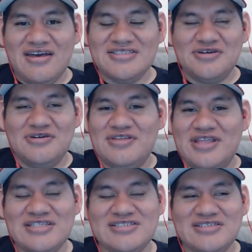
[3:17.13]
So
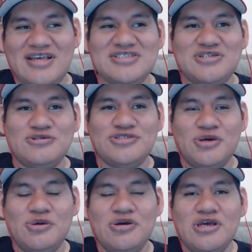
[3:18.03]
that's cool.
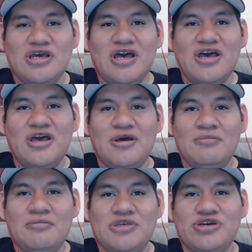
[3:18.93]
So
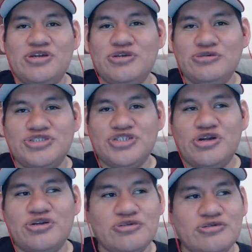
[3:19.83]
you can do
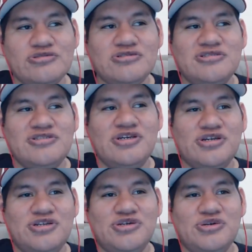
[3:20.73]
journals. You
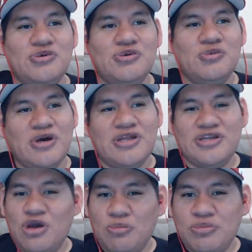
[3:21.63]
could do what,
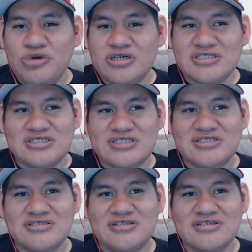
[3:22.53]
notebooks.